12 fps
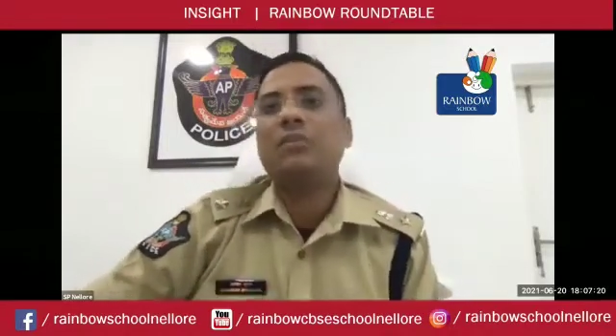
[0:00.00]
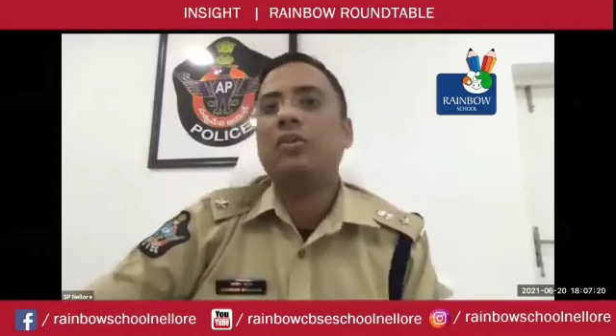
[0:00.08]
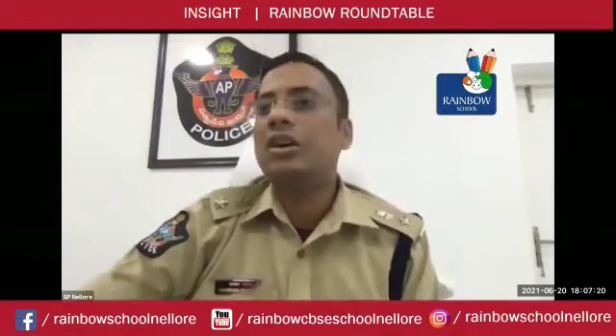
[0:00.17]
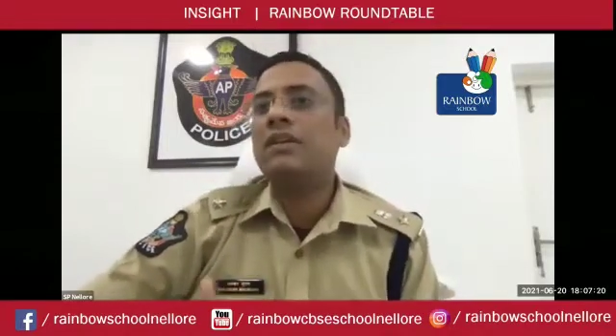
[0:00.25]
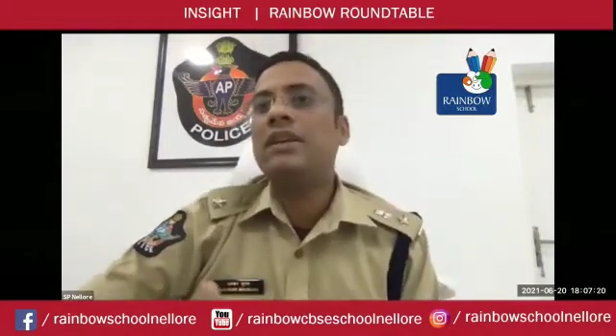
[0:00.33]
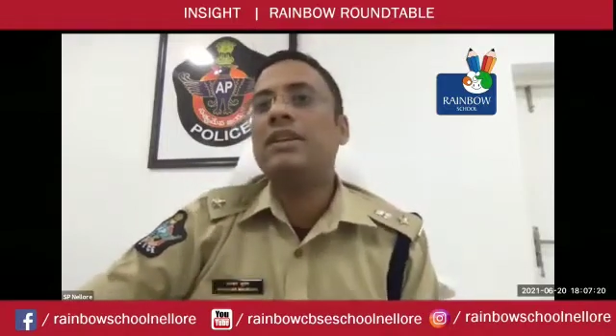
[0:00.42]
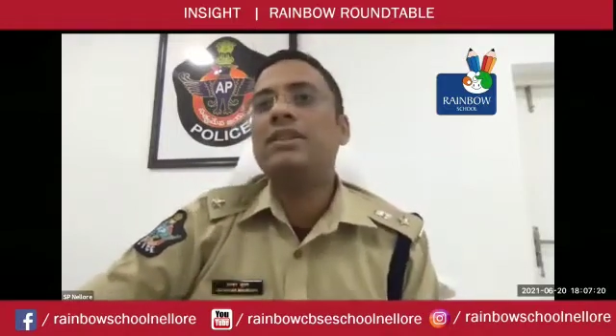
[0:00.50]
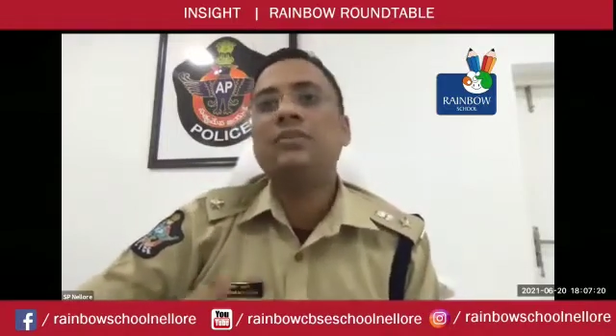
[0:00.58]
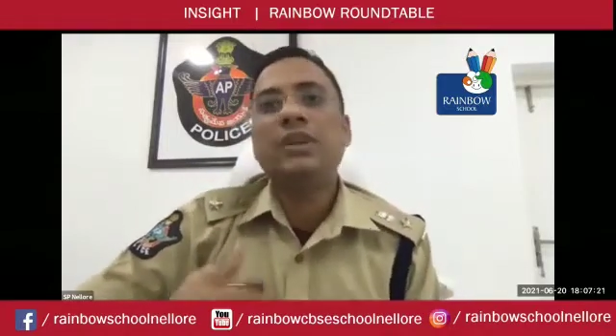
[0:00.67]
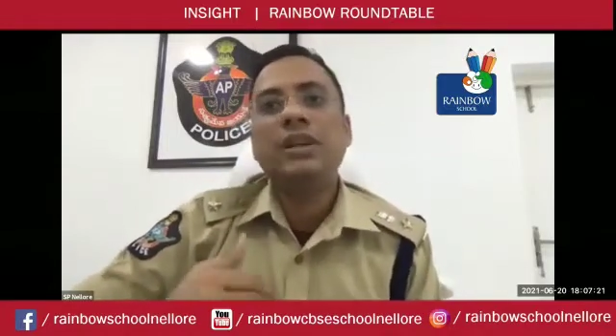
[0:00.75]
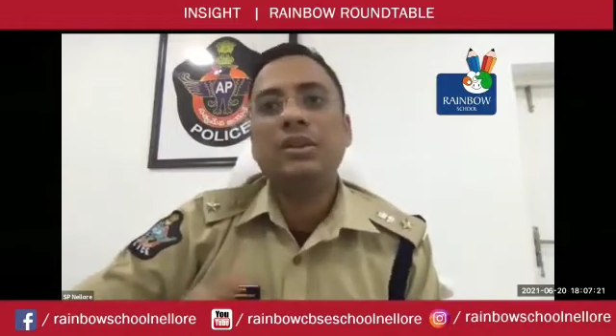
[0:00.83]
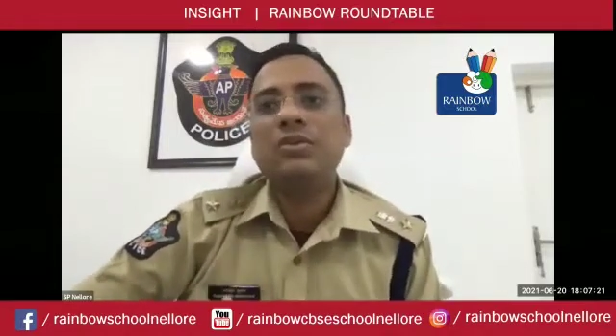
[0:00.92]
Whatever it is,
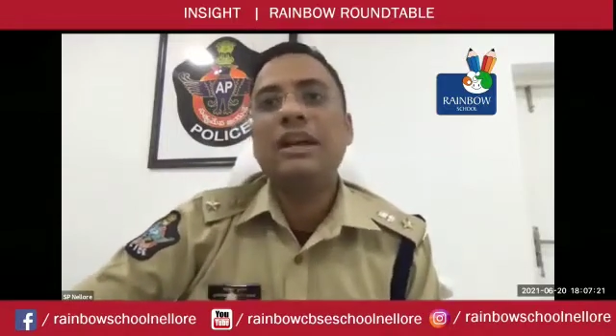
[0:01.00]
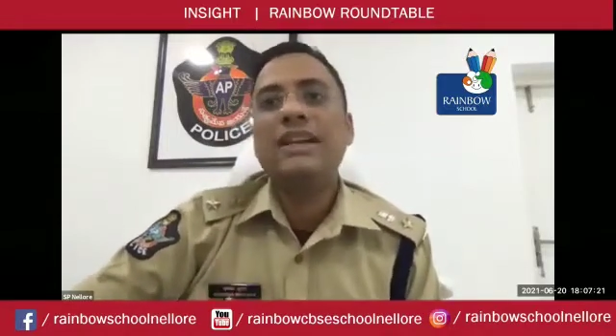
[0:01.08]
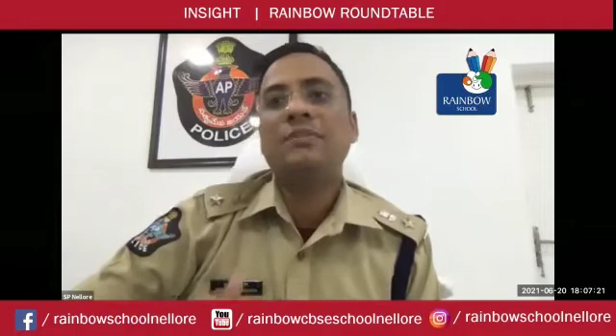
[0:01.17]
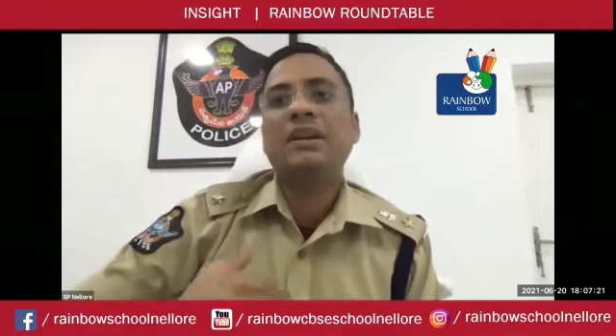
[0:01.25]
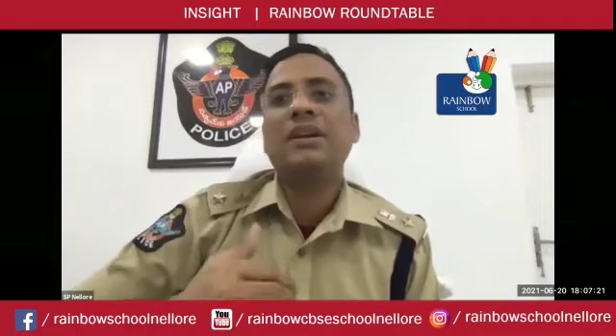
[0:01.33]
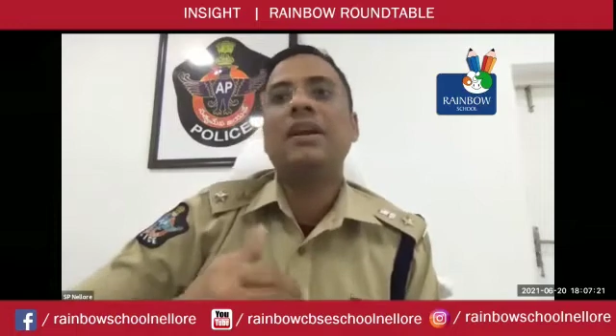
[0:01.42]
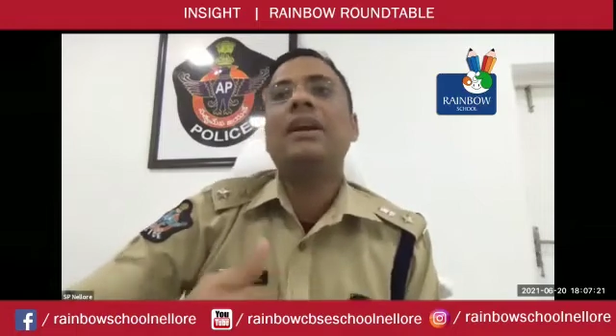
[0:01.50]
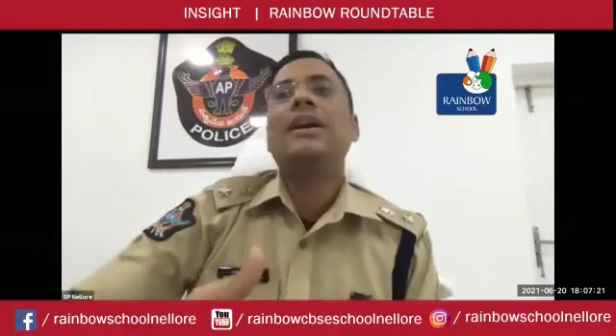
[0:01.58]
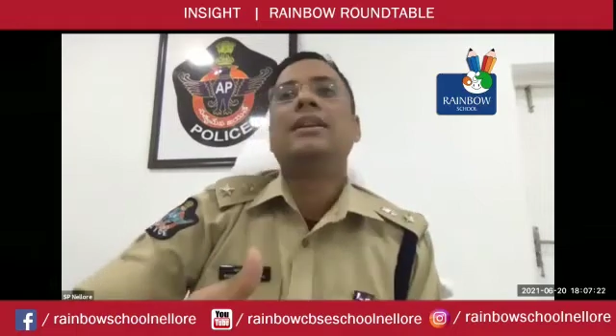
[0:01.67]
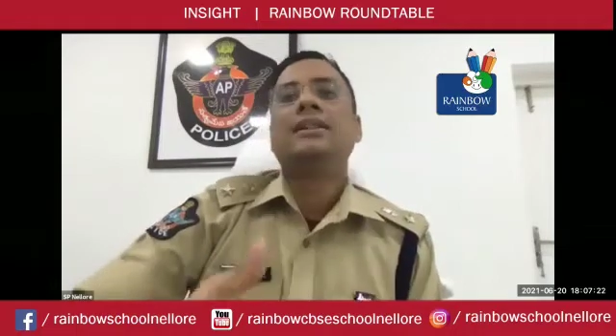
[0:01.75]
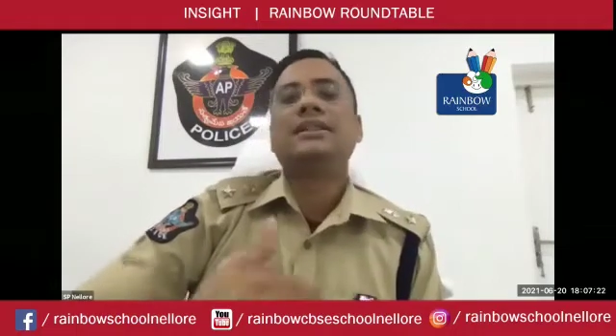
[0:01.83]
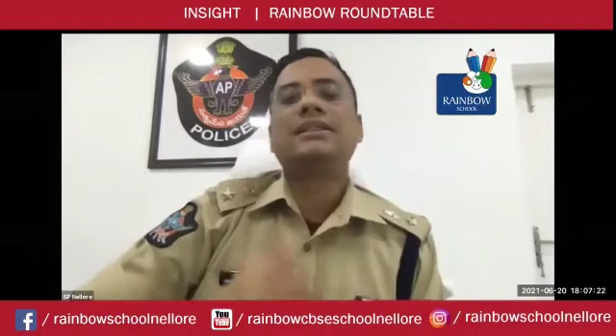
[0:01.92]
we will do as per
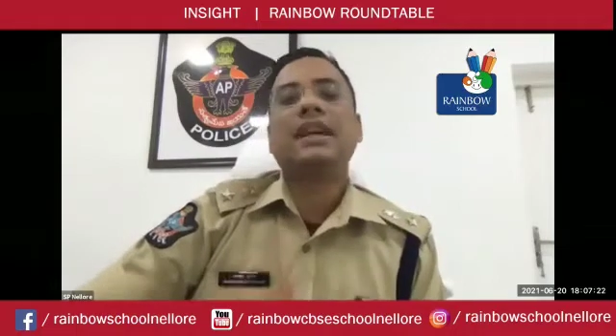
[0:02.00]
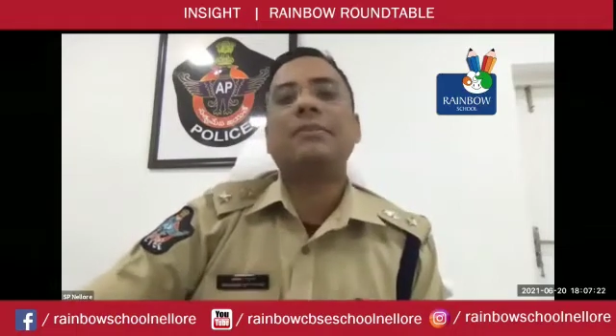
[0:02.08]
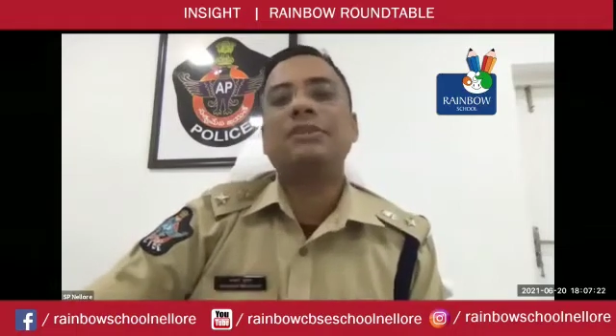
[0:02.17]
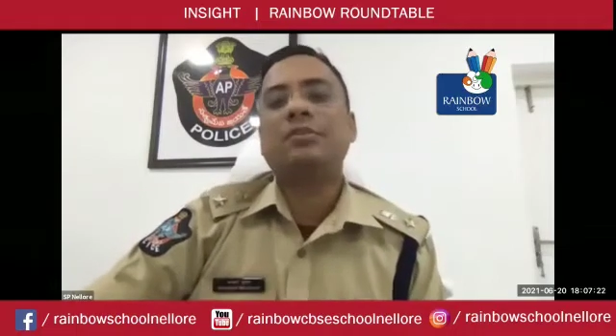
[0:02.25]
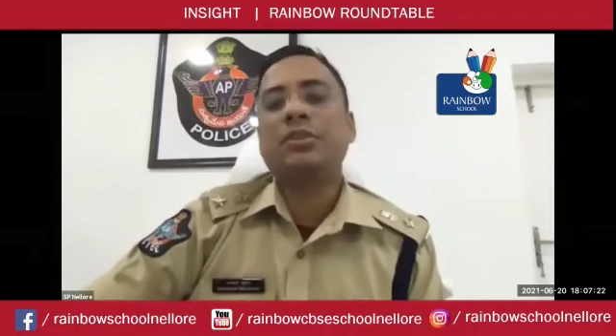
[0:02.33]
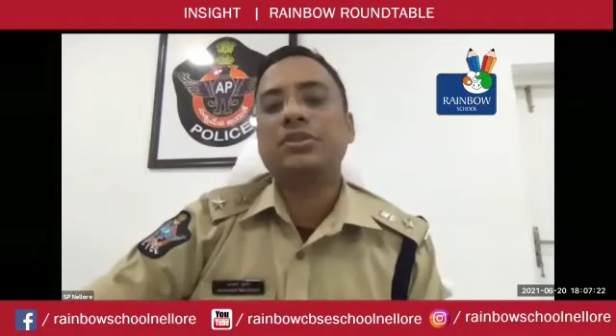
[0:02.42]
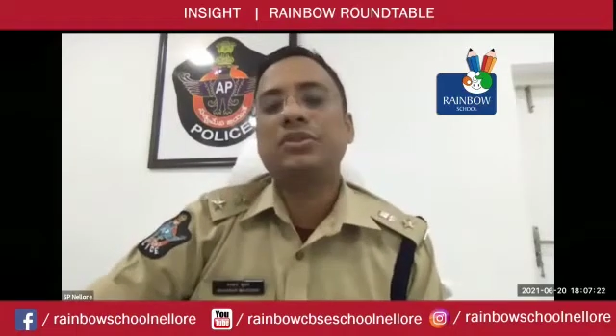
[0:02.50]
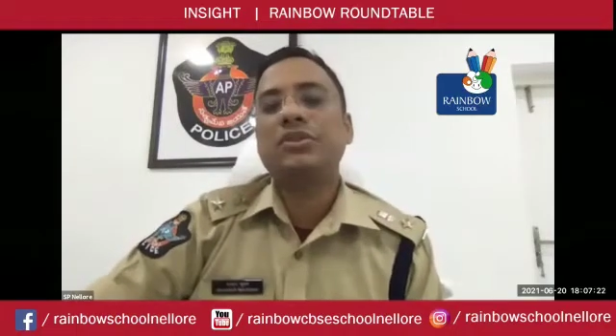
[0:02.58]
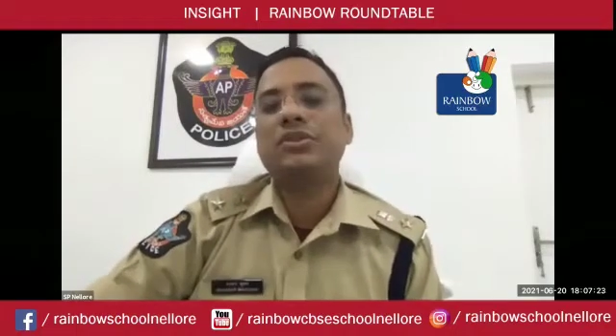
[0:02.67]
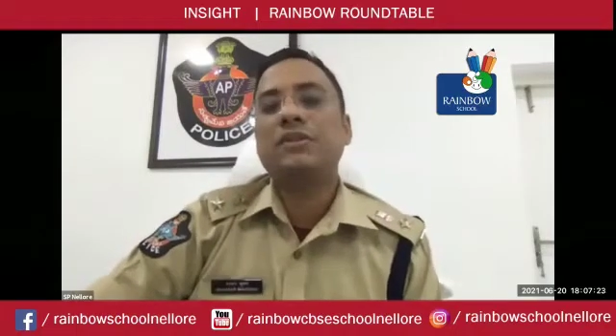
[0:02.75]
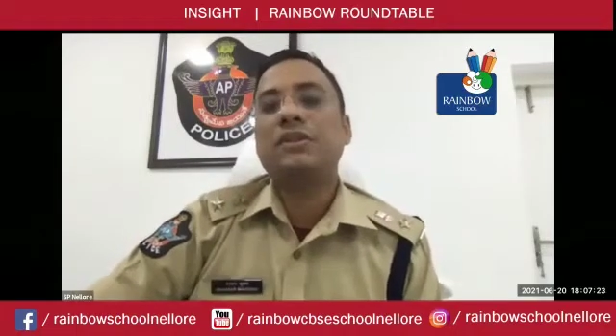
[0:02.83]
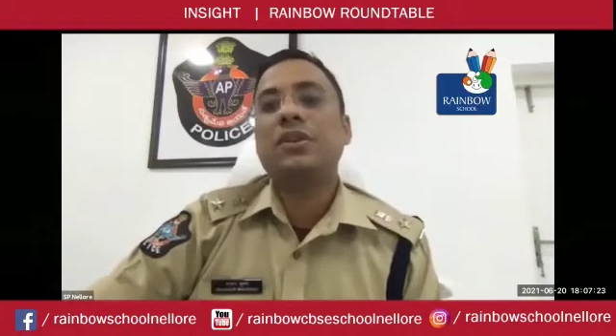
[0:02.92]
the established
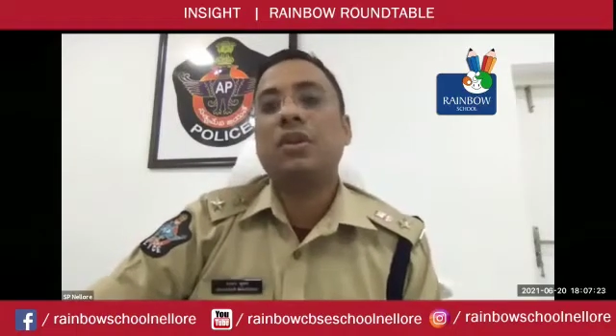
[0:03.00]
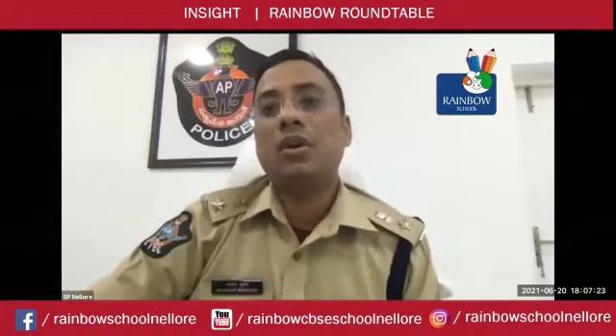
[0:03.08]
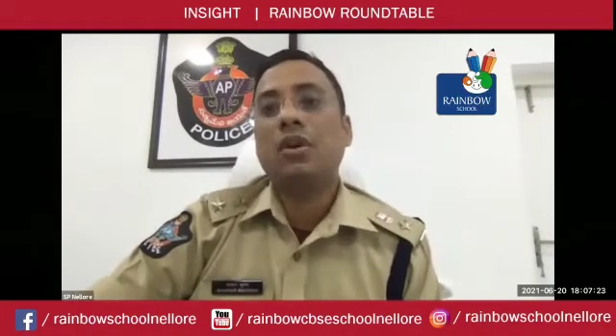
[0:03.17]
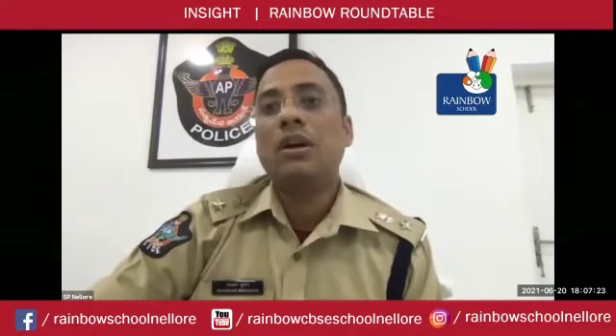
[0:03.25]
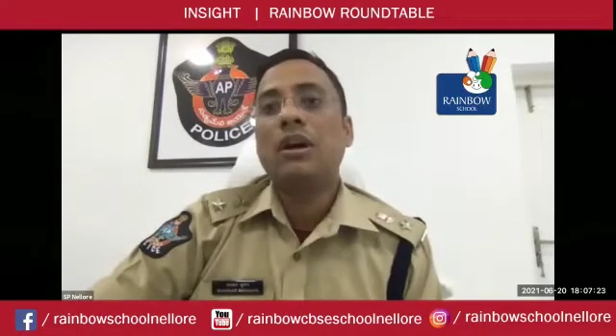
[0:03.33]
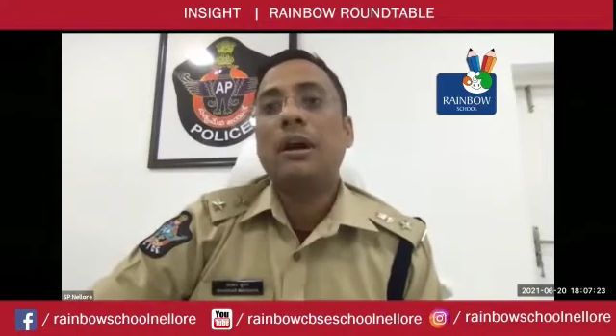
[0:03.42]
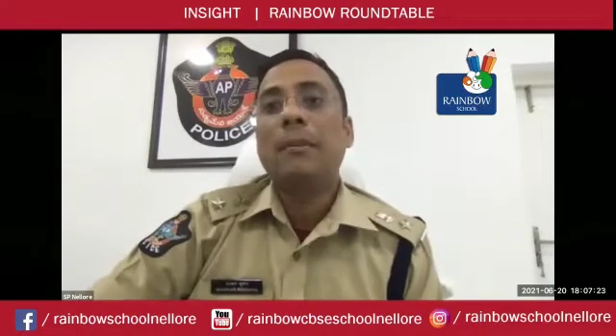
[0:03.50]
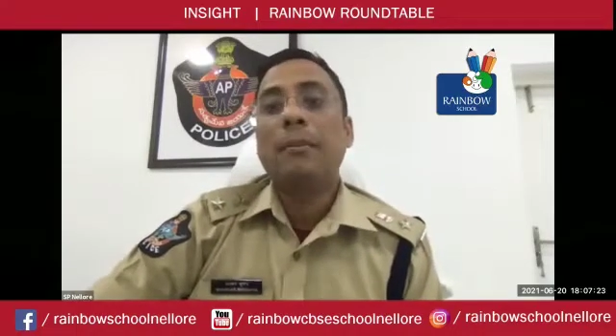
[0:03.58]
procedures of the law.